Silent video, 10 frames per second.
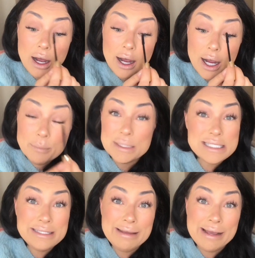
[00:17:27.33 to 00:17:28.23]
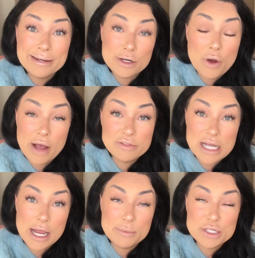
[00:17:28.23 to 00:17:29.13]
I'm busy and I don't have
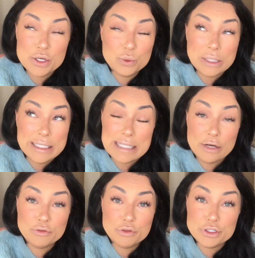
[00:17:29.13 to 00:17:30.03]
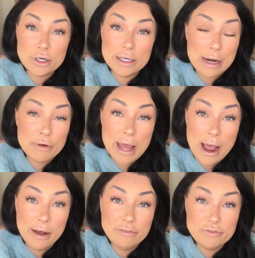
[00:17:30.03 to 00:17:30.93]
time to go lay down for an hour and a
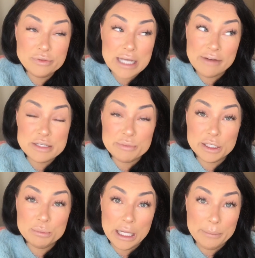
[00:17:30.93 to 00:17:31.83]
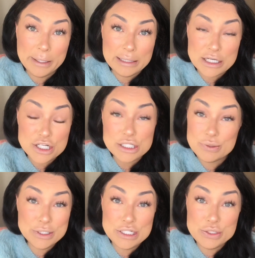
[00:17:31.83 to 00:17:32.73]
half to have somebody apply my lashes. So I
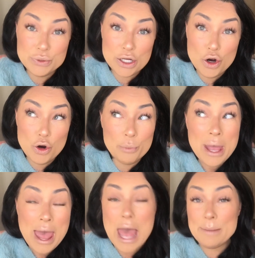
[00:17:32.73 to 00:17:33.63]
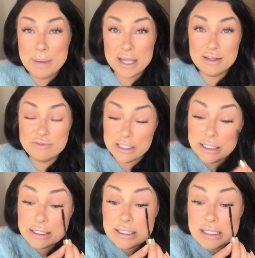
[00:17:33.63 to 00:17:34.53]
just do it at home at my
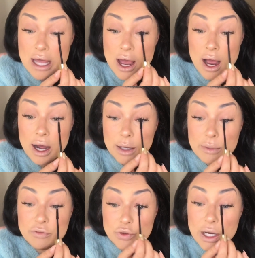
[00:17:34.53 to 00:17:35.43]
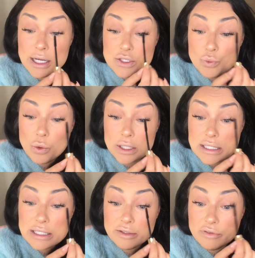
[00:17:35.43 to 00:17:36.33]
convenience. If you guys want to
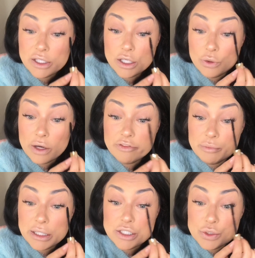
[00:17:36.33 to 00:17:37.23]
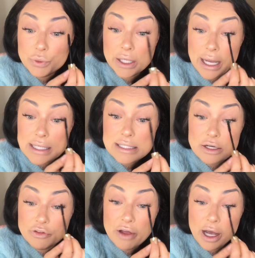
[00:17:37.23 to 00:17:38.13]
see a video of me doing a
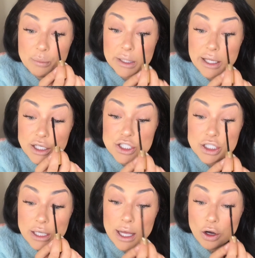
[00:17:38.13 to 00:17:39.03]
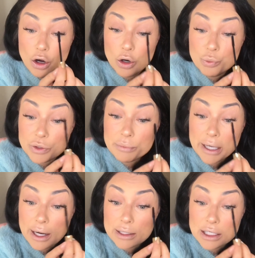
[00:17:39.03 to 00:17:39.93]
self-application at home with my
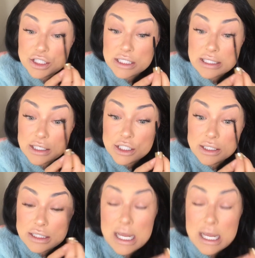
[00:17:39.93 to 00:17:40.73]
eyelash extensions,